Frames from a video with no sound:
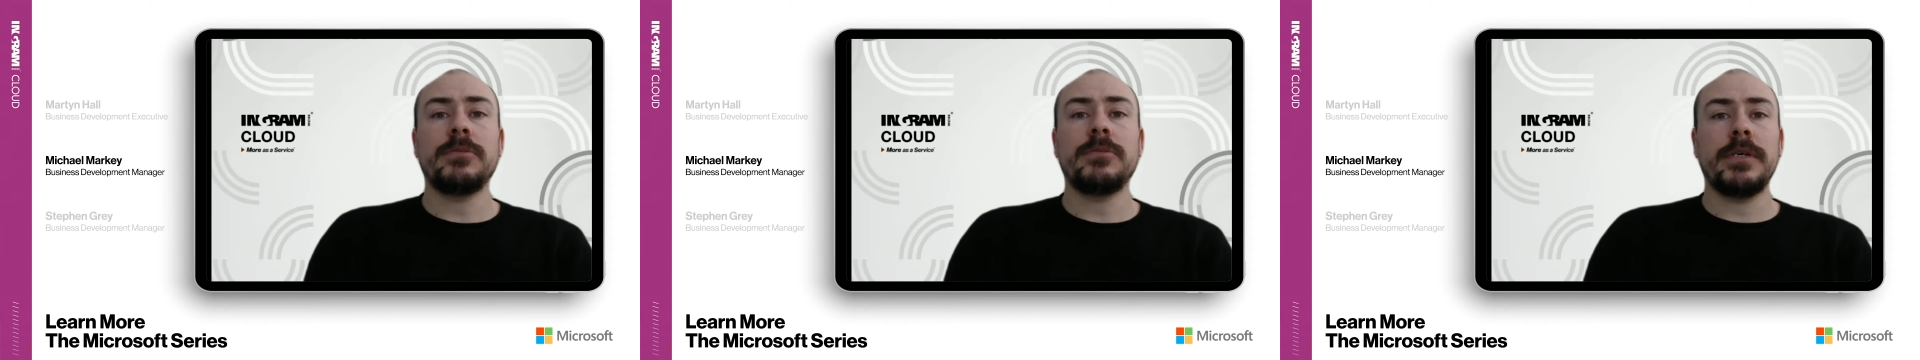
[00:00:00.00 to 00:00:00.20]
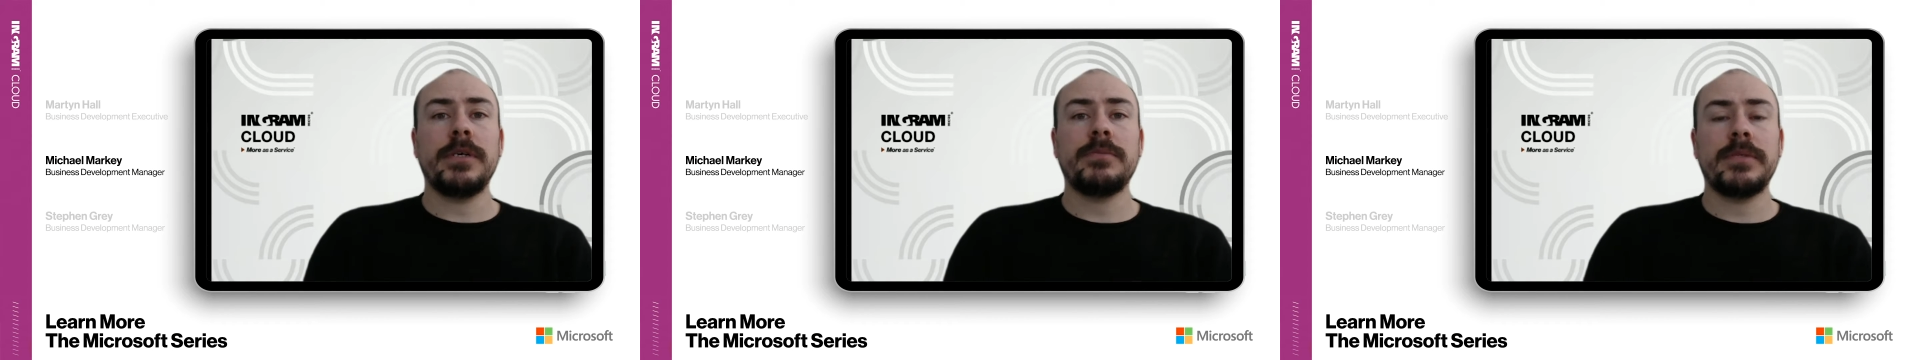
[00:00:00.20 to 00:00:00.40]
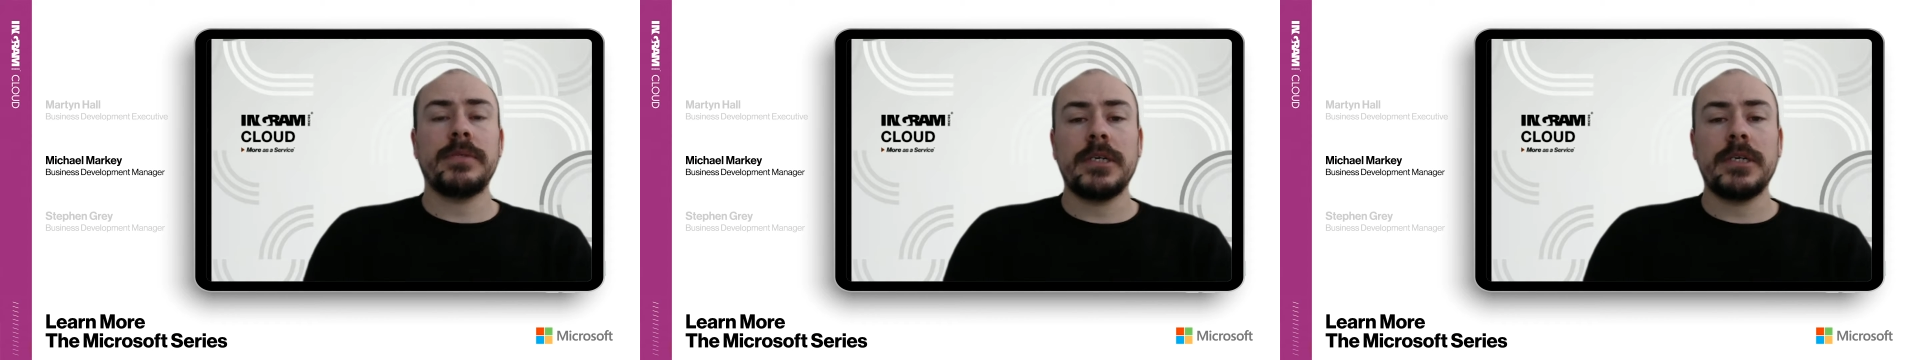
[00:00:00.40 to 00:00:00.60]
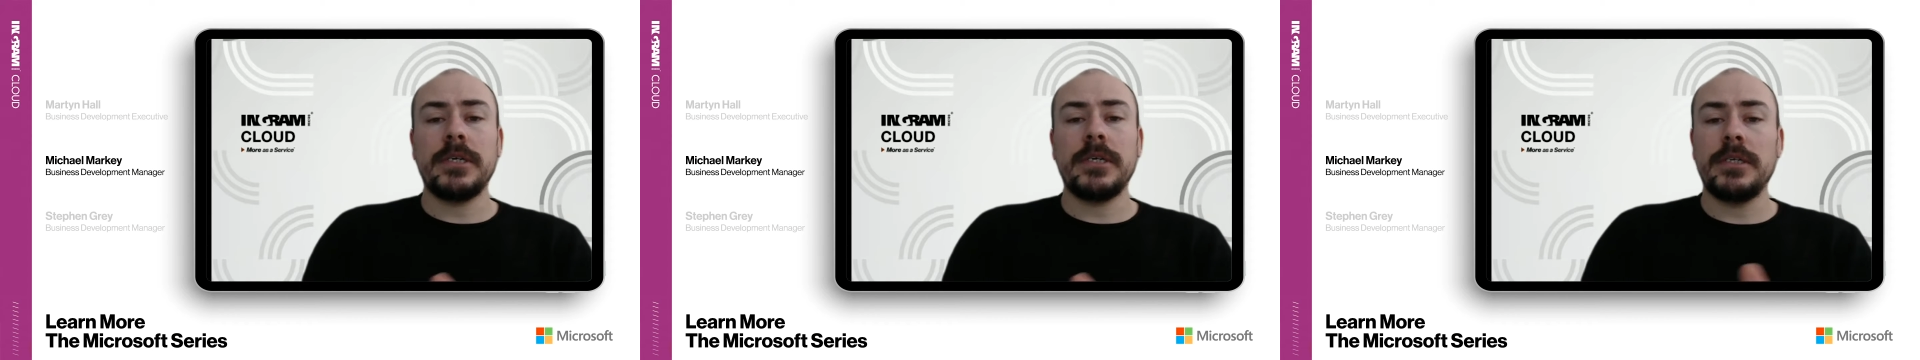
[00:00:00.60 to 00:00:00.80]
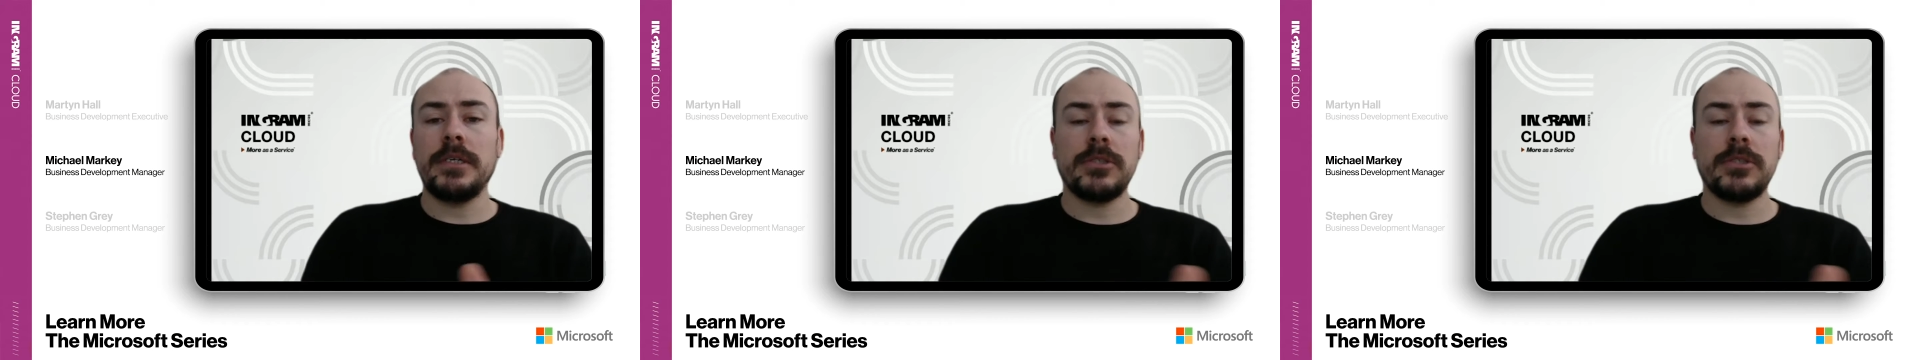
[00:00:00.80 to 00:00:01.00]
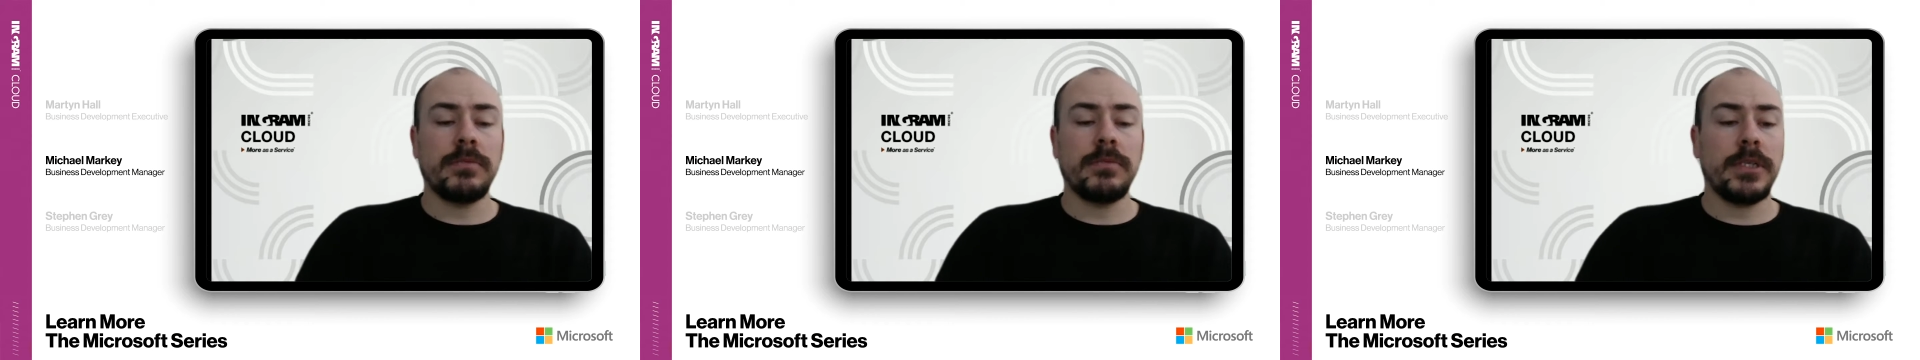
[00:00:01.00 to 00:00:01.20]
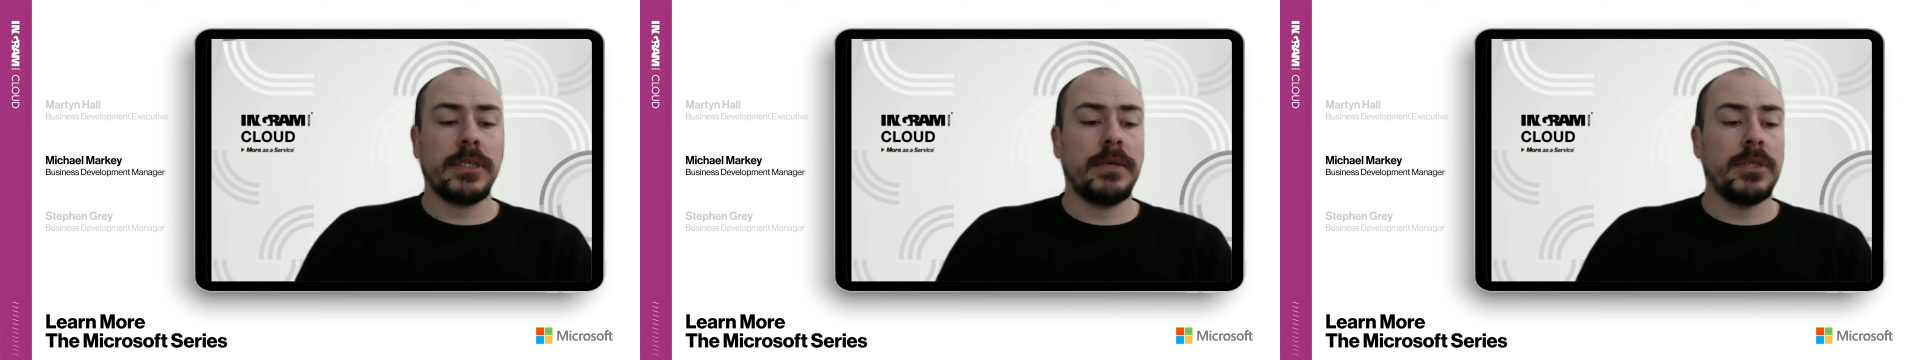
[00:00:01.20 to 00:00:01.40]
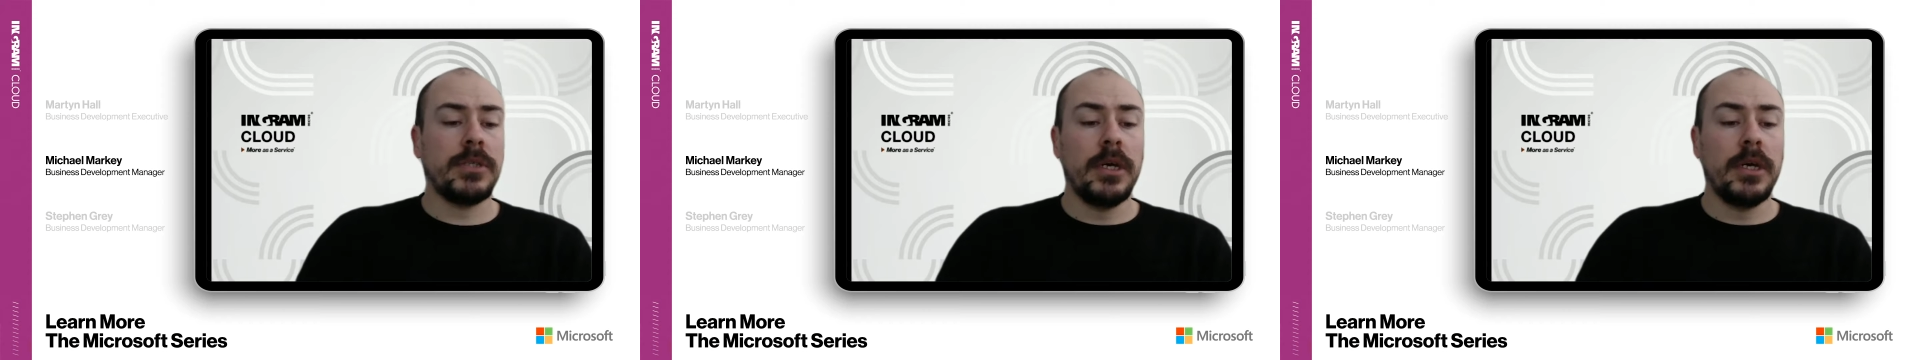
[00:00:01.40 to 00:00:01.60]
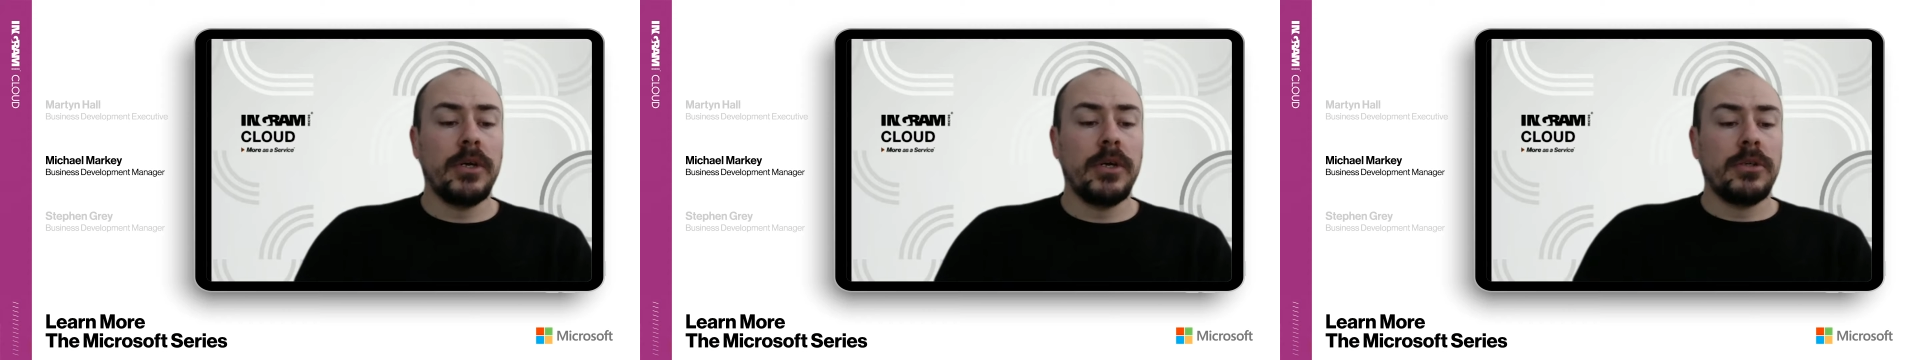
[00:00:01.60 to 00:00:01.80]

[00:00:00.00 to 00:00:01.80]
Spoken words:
space, particularly sometimes,